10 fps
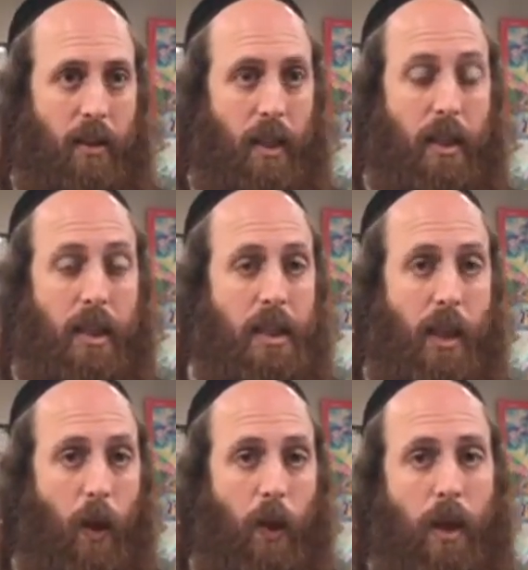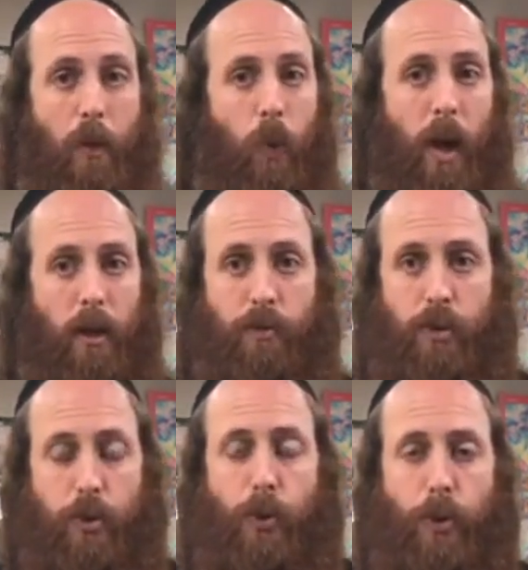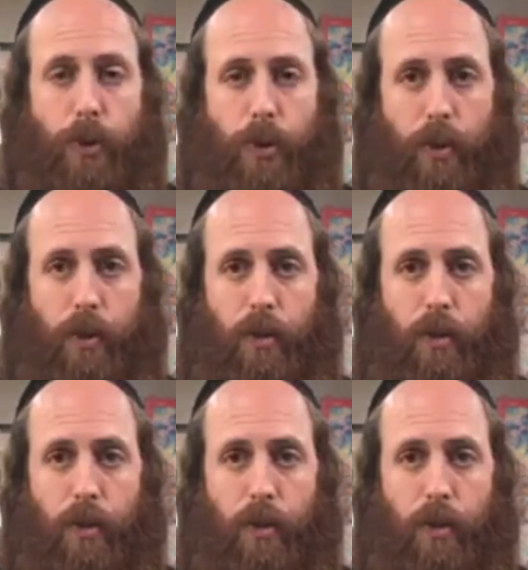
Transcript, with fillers: that is the only one of truth.